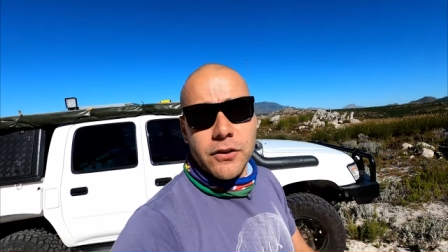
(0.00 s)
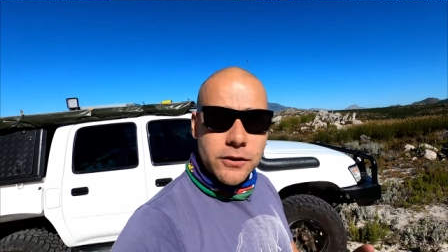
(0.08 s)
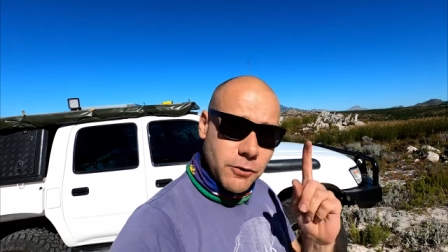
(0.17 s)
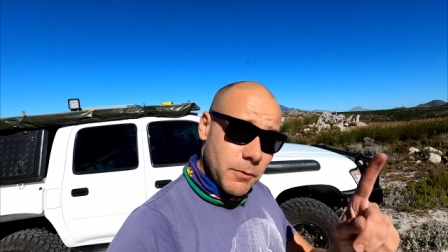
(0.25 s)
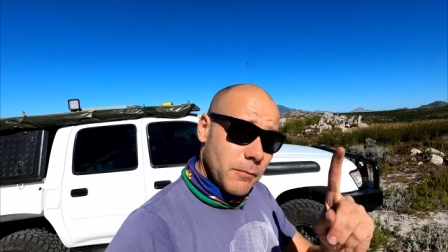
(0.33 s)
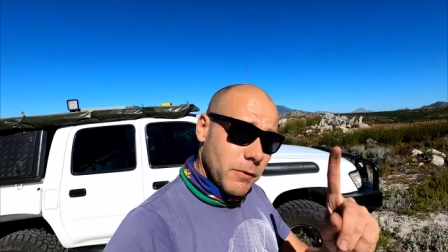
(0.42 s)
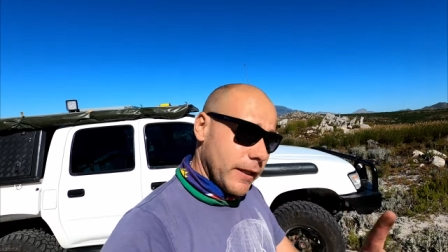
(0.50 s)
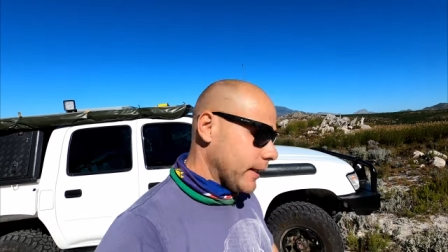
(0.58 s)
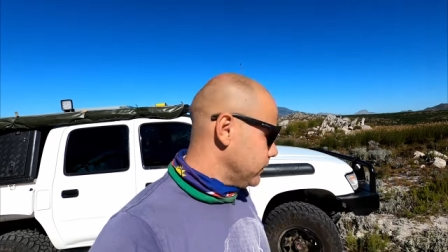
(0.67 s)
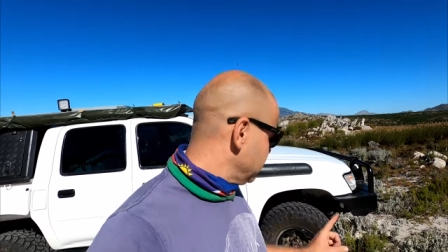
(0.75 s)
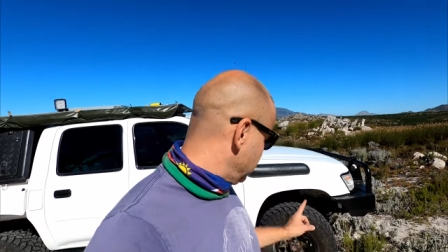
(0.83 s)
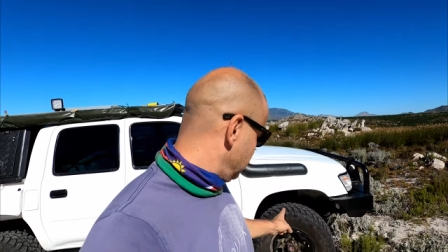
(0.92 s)
Just remember
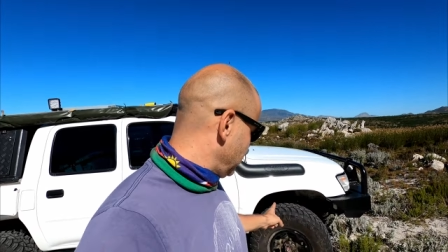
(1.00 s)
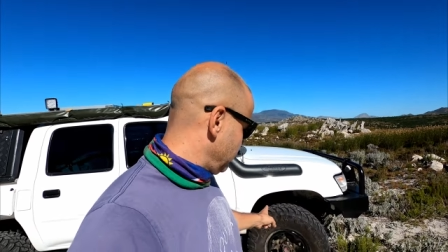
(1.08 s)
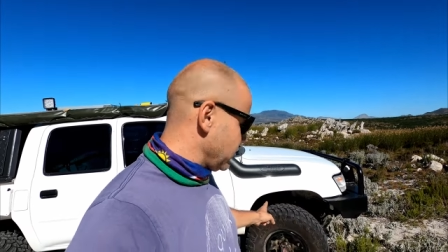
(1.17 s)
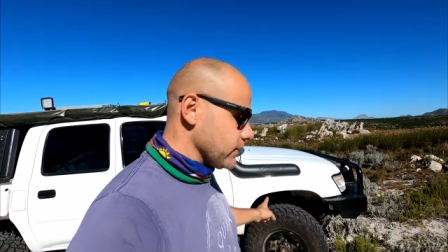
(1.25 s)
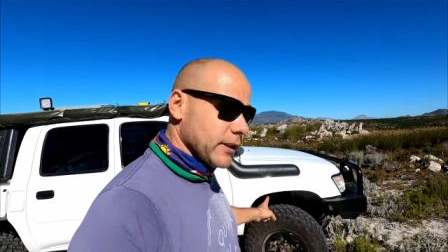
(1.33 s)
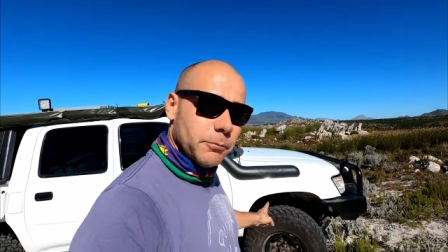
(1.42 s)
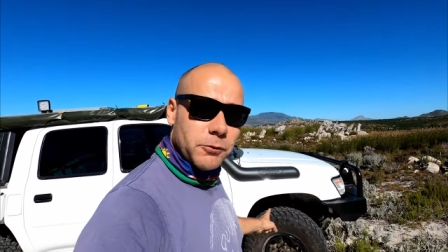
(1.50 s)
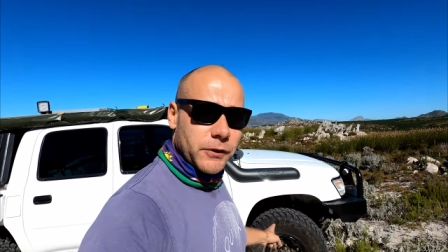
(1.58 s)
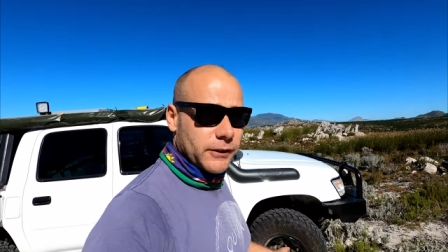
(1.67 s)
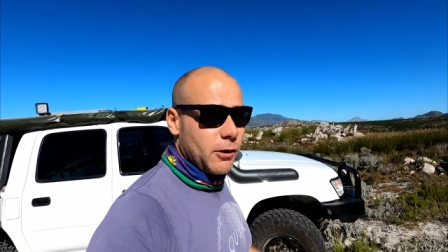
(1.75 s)
that if you have this type of vehicle.